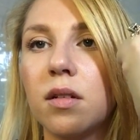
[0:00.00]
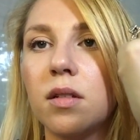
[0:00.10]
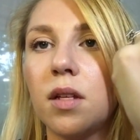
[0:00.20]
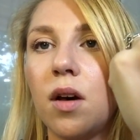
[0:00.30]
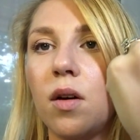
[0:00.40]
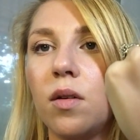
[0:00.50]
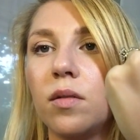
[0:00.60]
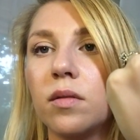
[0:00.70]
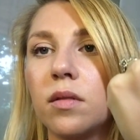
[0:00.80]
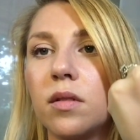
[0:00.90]

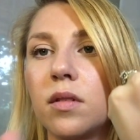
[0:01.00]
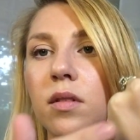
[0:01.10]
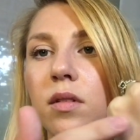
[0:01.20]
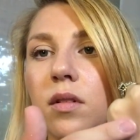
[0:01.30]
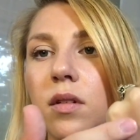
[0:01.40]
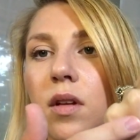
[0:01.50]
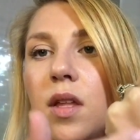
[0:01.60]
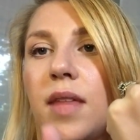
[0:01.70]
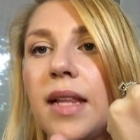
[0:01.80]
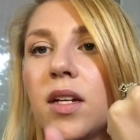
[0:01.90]
So
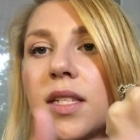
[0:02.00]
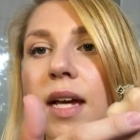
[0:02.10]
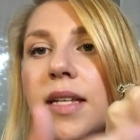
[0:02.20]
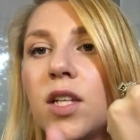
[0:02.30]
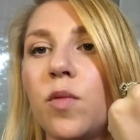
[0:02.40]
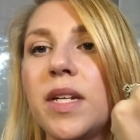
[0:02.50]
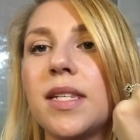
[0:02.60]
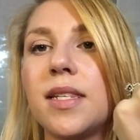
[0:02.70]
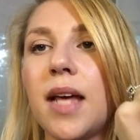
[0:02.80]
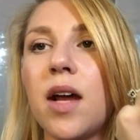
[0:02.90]
that looks nice. It'll be
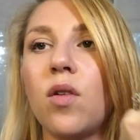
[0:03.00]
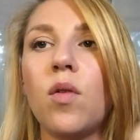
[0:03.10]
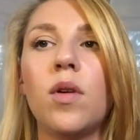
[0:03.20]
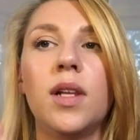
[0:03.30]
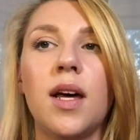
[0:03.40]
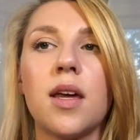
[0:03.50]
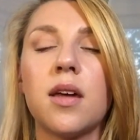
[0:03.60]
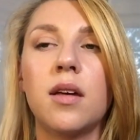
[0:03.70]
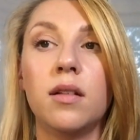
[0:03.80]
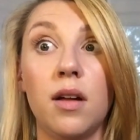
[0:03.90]
subtle on
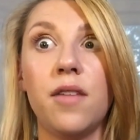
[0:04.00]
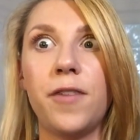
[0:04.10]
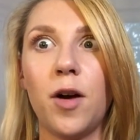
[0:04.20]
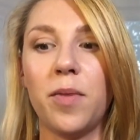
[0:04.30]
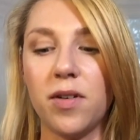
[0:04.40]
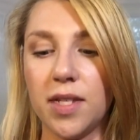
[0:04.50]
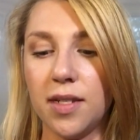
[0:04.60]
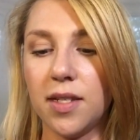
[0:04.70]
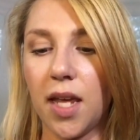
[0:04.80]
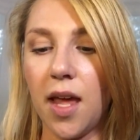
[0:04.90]
like a fair
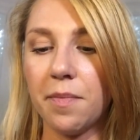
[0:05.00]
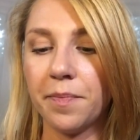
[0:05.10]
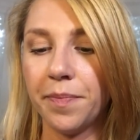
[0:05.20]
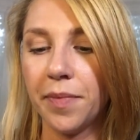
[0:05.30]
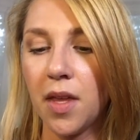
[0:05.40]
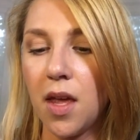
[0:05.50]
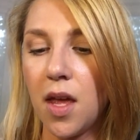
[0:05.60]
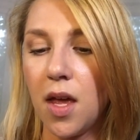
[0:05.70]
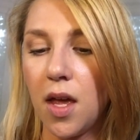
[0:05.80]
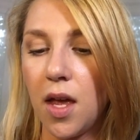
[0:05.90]
person's skin.
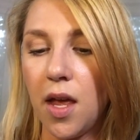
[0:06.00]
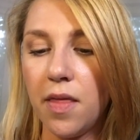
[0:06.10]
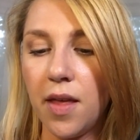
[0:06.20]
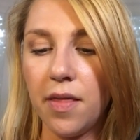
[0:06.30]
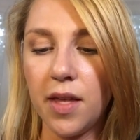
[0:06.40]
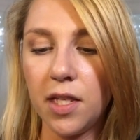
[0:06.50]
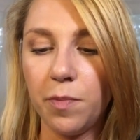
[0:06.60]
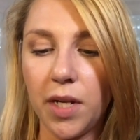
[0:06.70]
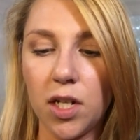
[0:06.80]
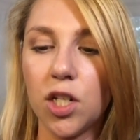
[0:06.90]
And then this
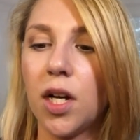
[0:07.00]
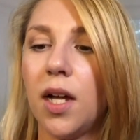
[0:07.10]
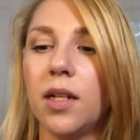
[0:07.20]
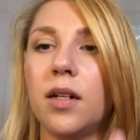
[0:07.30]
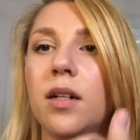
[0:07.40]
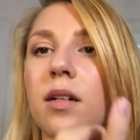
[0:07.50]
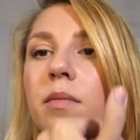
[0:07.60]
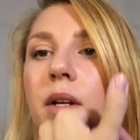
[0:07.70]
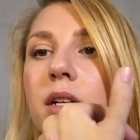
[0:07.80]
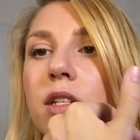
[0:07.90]
blush color,
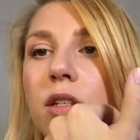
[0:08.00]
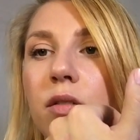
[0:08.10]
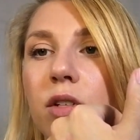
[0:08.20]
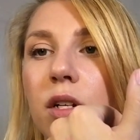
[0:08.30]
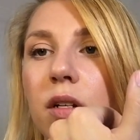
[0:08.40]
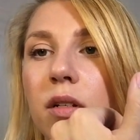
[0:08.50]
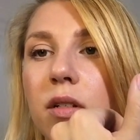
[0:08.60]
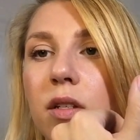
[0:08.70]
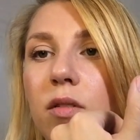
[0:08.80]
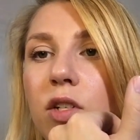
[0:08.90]
I'm gonna scooch
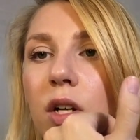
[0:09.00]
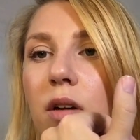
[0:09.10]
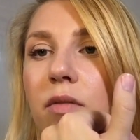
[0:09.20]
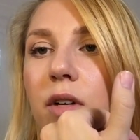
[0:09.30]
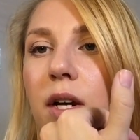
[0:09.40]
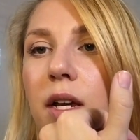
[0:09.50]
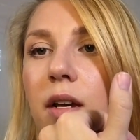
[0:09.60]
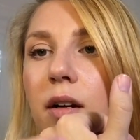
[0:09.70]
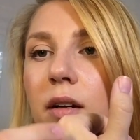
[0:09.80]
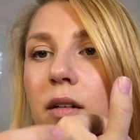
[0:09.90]
it over
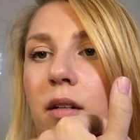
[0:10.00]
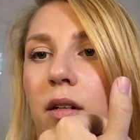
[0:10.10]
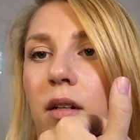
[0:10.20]
here.